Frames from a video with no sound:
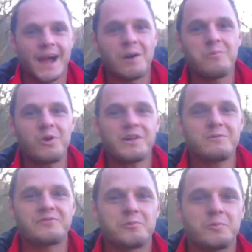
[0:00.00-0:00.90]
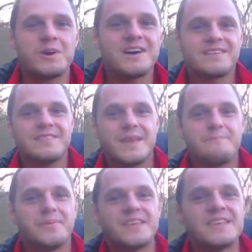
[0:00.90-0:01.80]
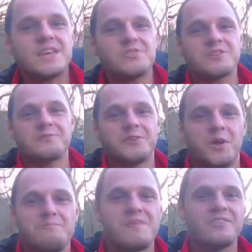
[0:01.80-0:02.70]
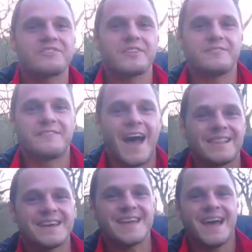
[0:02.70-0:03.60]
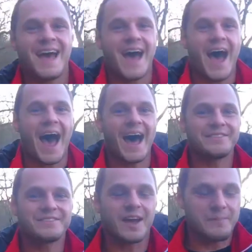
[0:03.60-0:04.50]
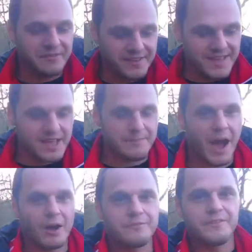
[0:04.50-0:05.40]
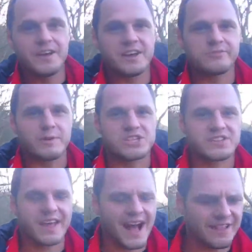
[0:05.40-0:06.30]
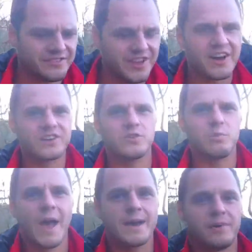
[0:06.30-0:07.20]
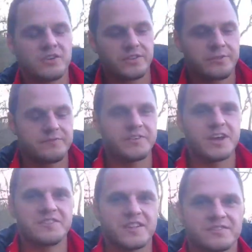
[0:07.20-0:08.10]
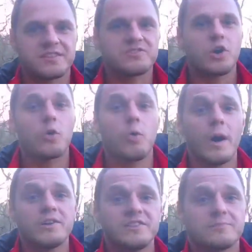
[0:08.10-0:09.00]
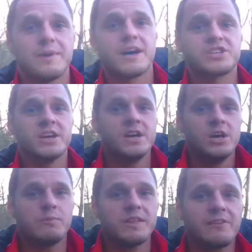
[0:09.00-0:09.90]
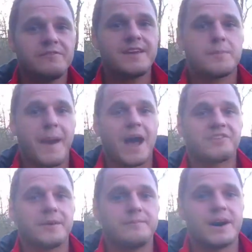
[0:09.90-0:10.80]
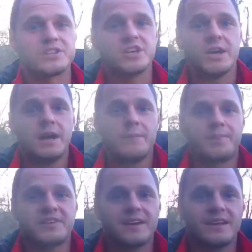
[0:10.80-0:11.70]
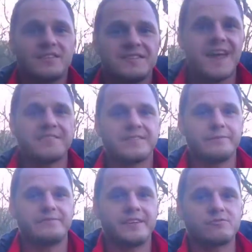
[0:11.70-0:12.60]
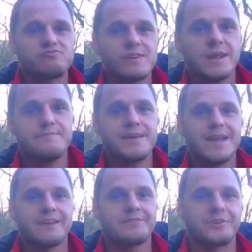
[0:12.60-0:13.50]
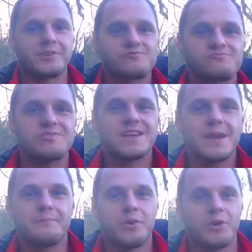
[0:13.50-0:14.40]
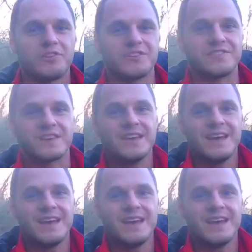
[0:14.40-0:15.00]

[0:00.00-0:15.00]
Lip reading: I'm walking with the Word in the beautiful Monsell Valley, and I've been thinking about a verse which is kind of tucked away amongst other verses, and it's not quoted much. We don't think about it much, but it says something really meaningful and really important.